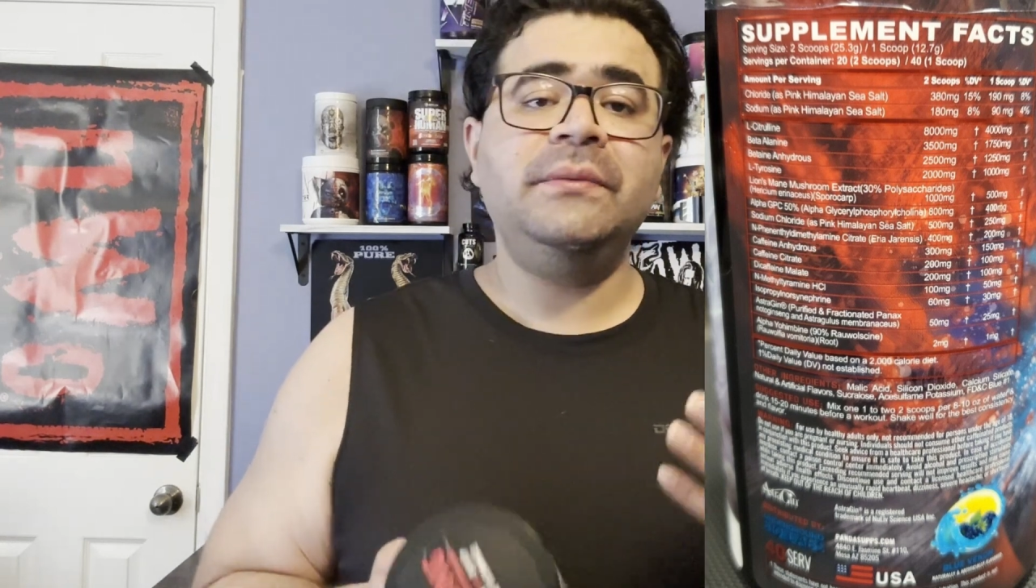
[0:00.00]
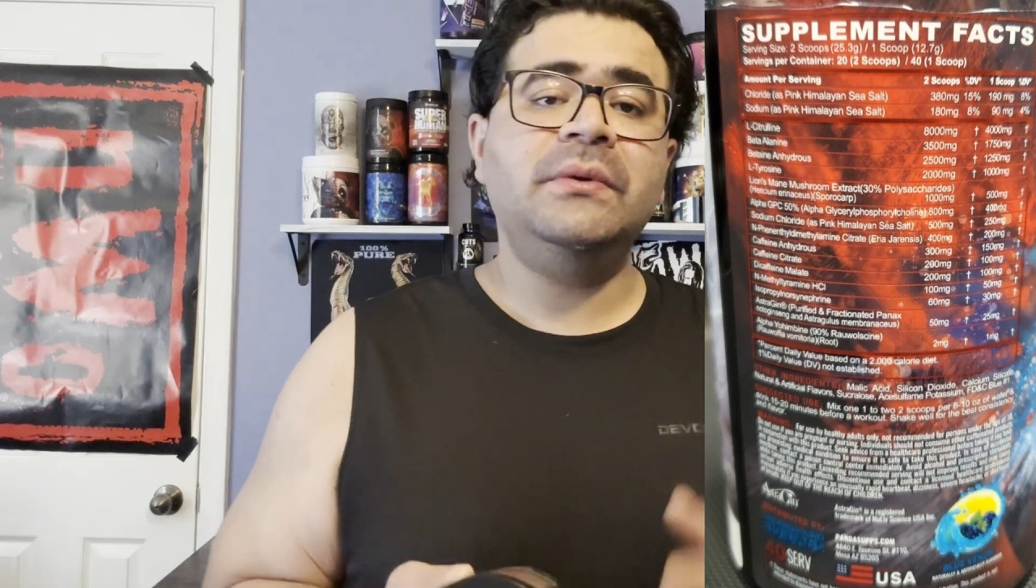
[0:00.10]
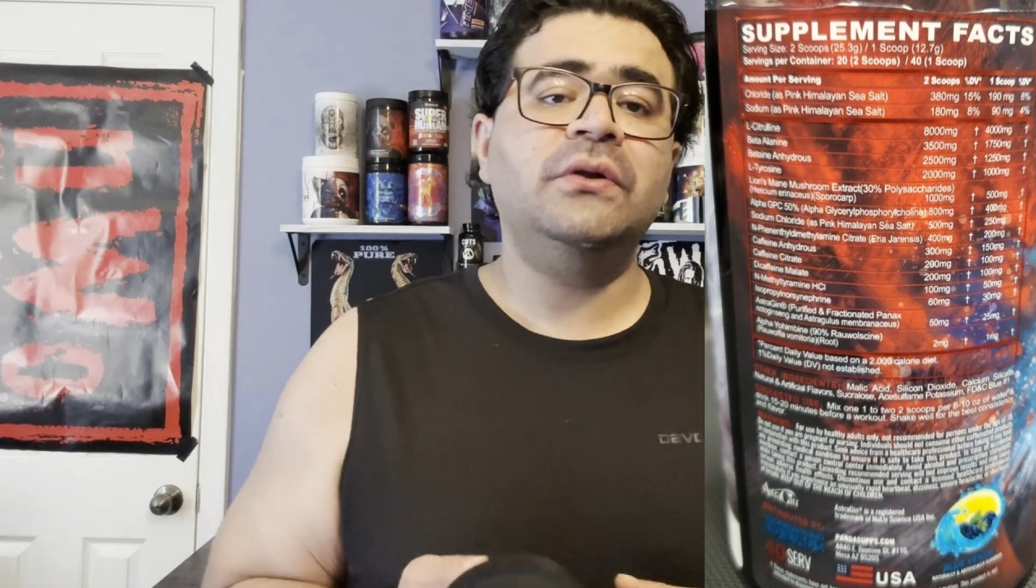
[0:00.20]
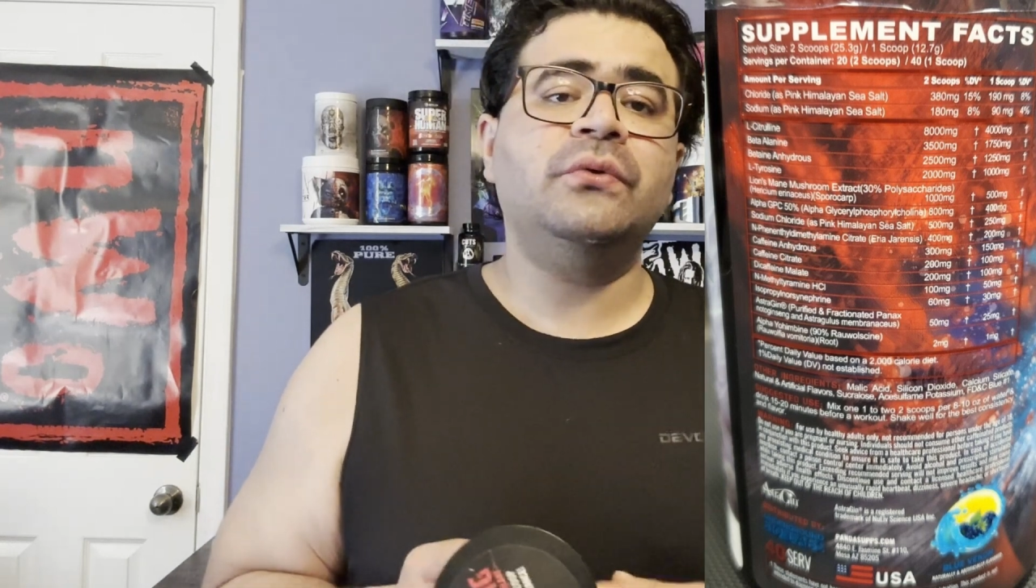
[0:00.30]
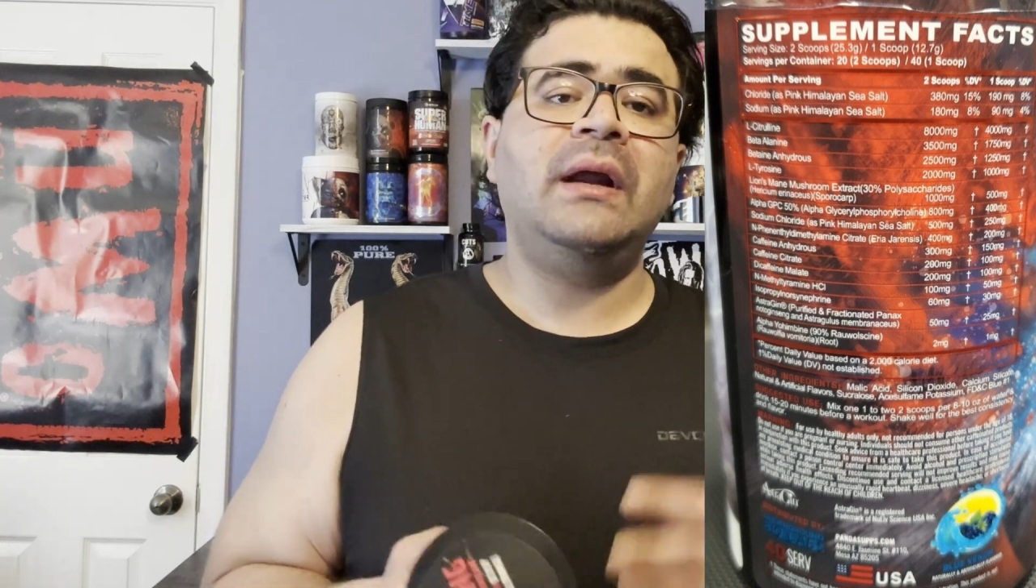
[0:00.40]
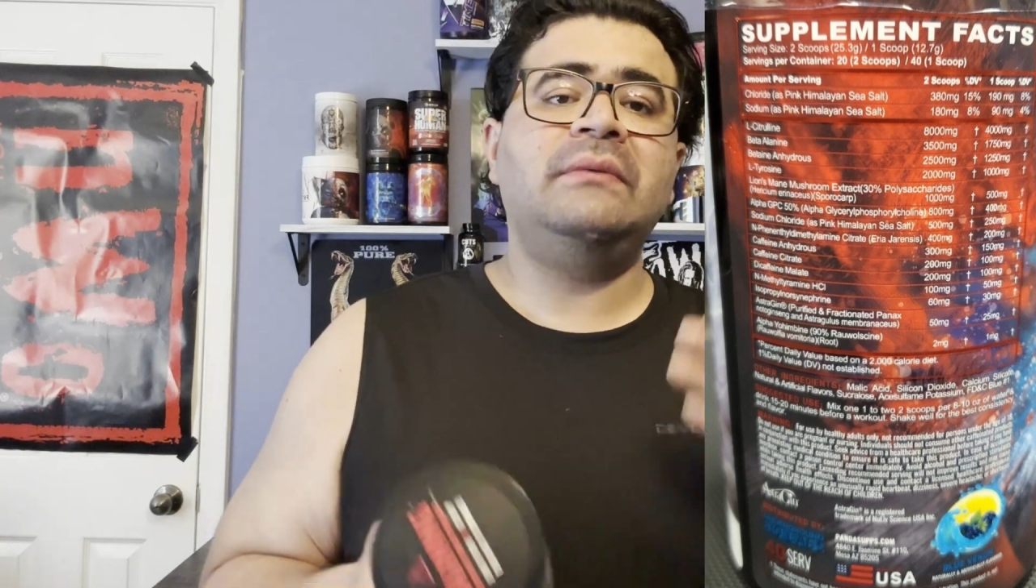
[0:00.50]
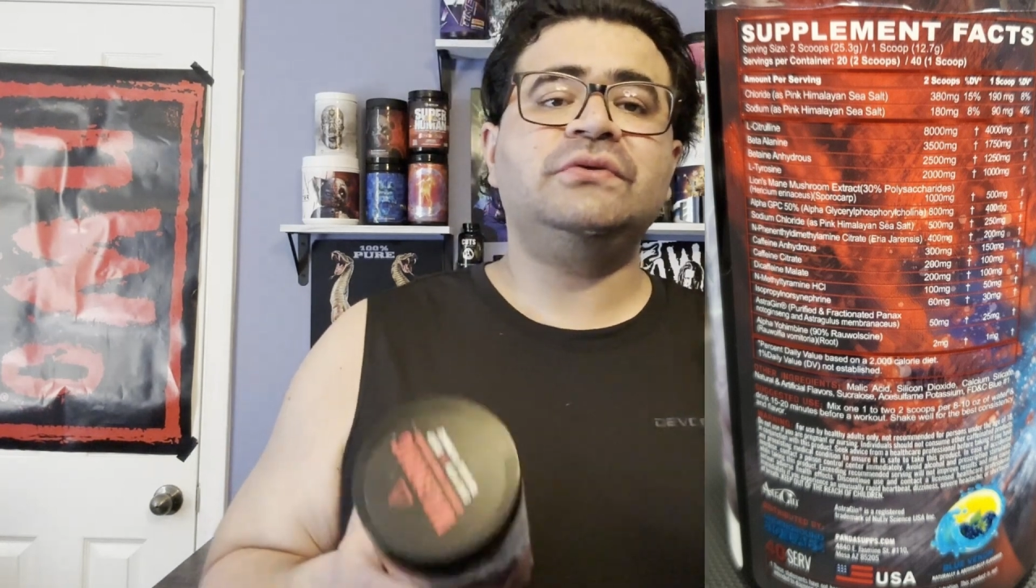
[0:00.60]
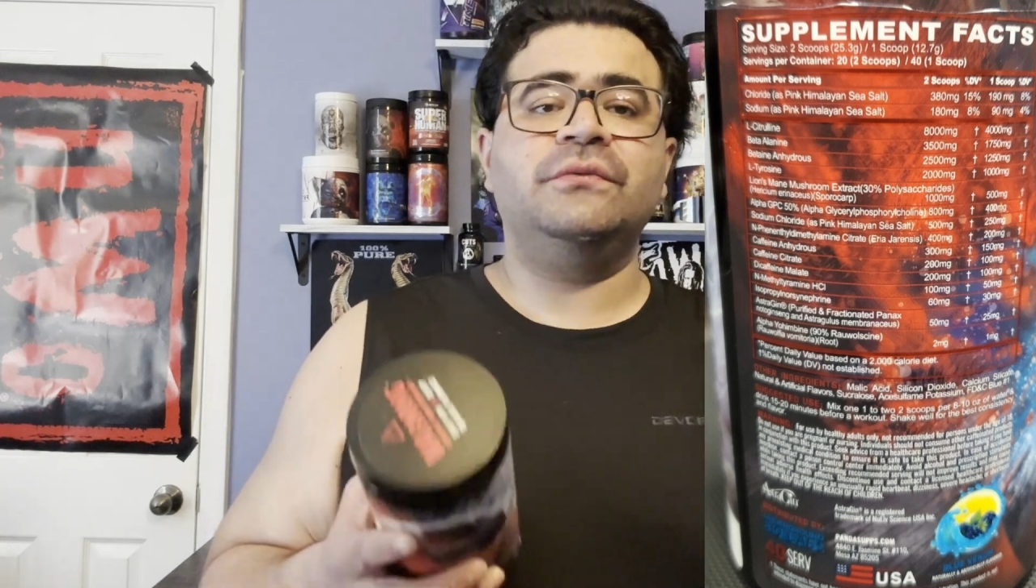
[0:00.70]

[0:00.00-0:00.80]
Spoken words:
milligrams